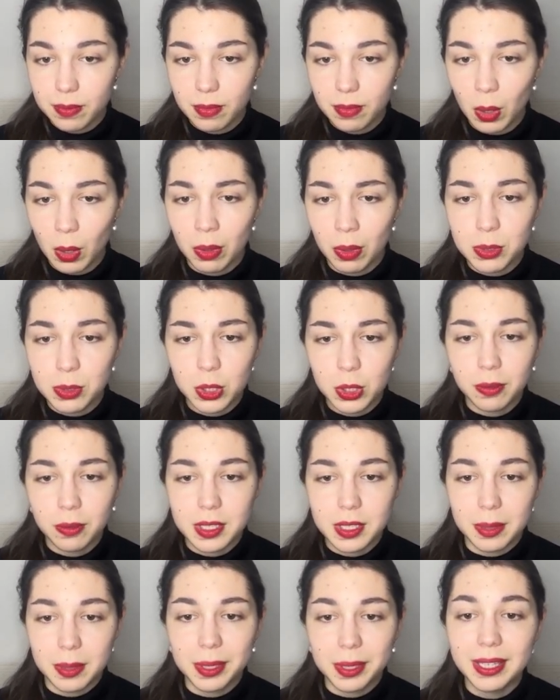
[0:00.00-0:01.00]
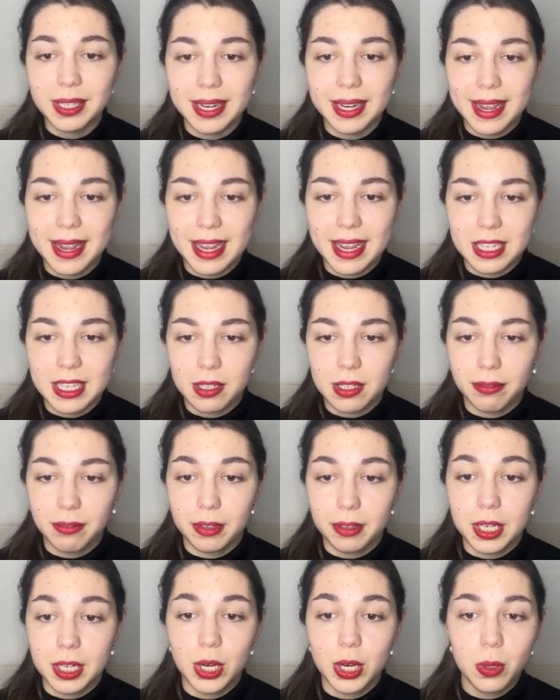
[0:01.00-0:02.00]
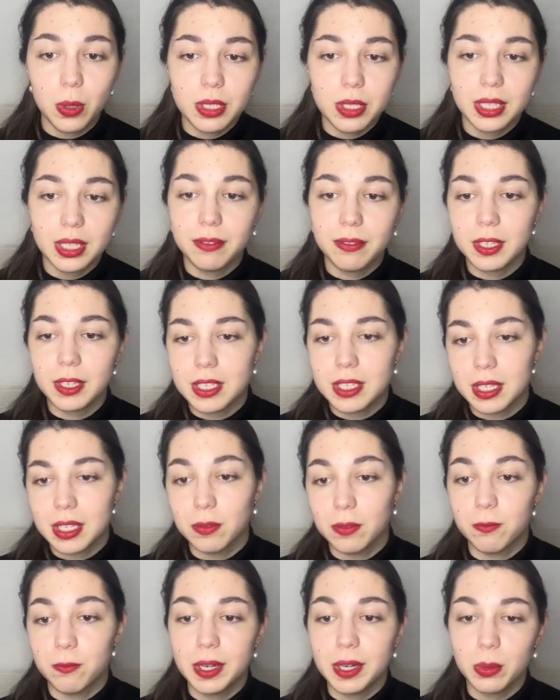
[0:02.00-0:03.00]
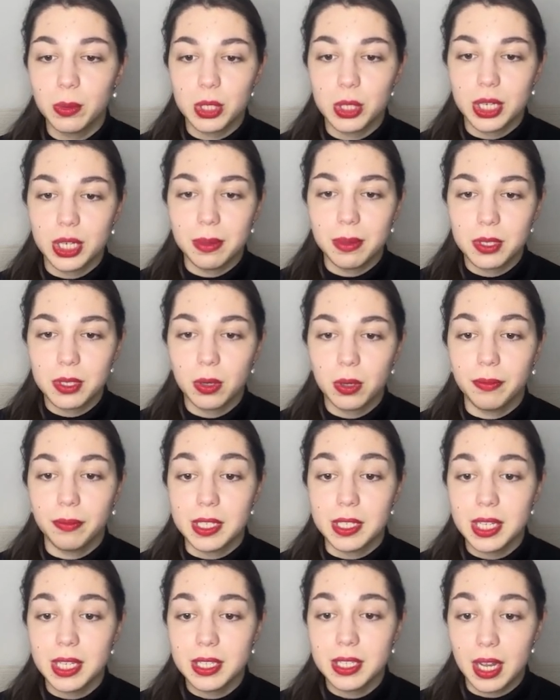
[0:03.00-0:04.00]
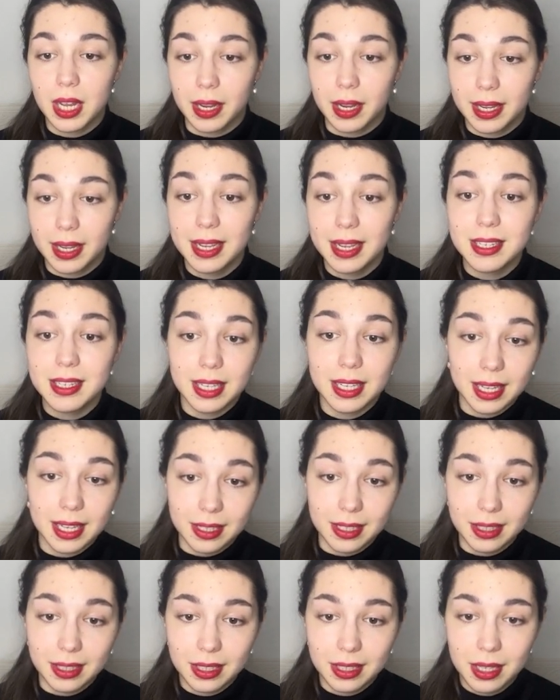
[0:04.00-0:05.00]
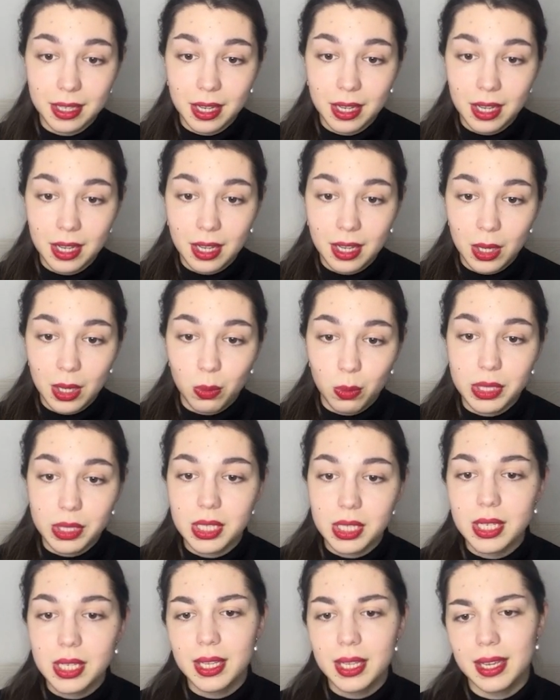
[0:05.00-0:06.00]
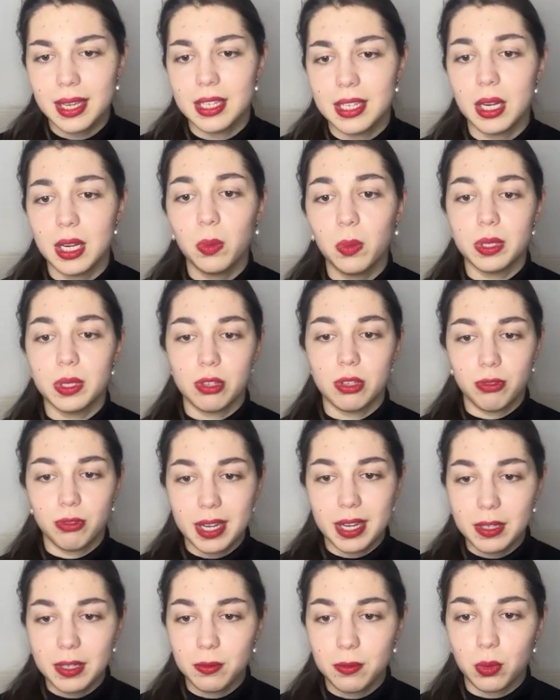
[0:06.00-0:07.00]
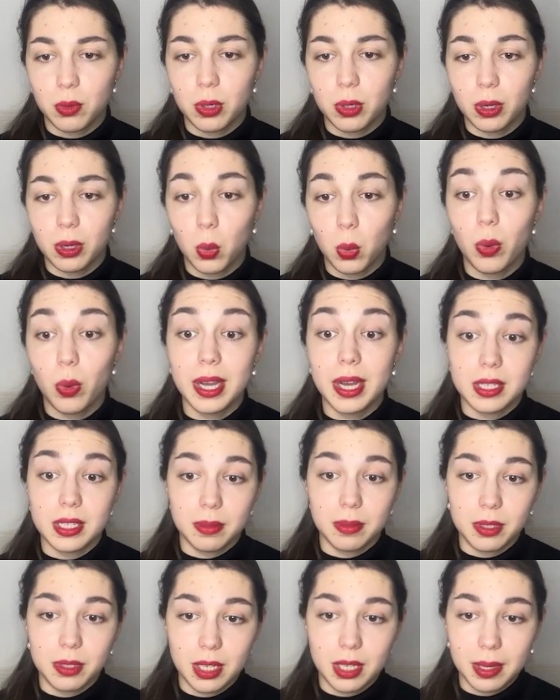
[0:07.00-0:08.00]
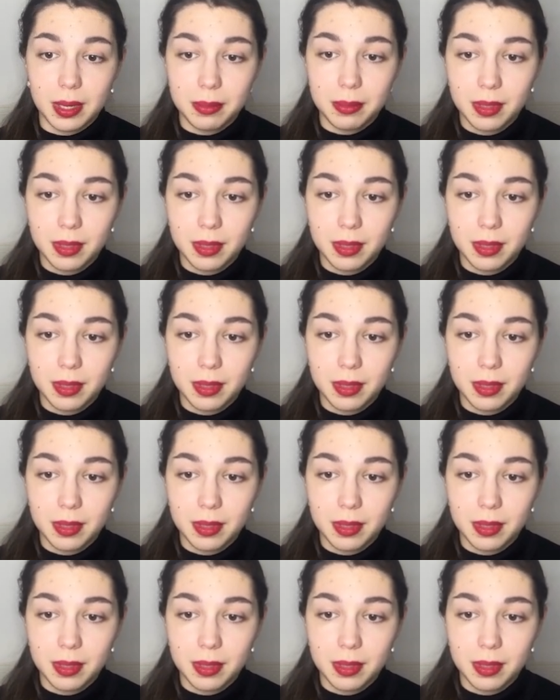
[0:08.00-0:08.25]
We observe stability as there are no significant and frequent jumps on the zigzag indicator. We see a downward trend for quite some time.